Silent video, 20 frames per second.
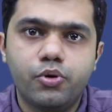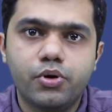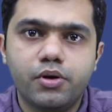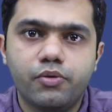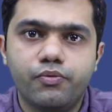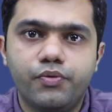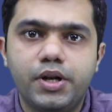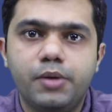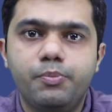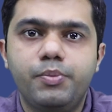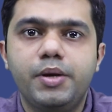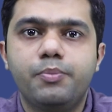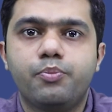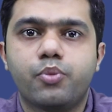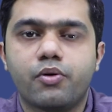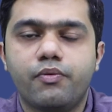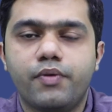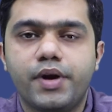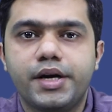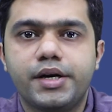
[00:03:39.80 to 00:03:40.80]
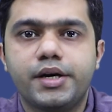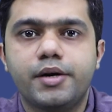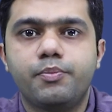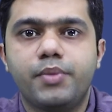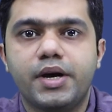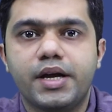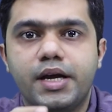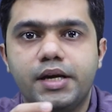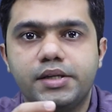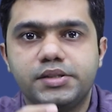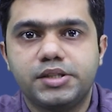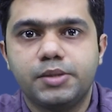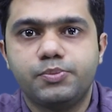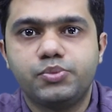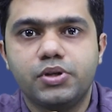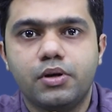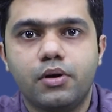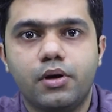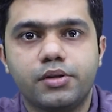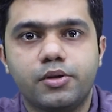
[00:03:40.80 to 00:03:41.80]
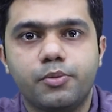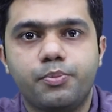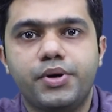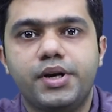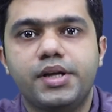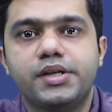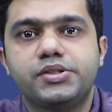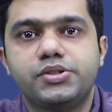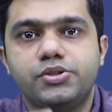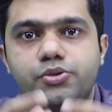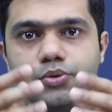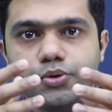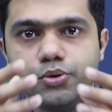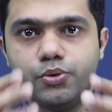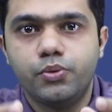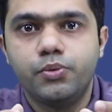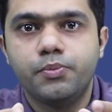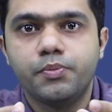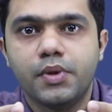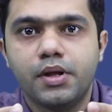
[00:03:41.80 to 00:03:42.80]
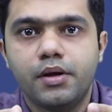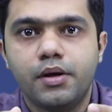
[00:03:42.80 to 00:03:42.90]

book will be provided by Conceptual Orthopedics to you.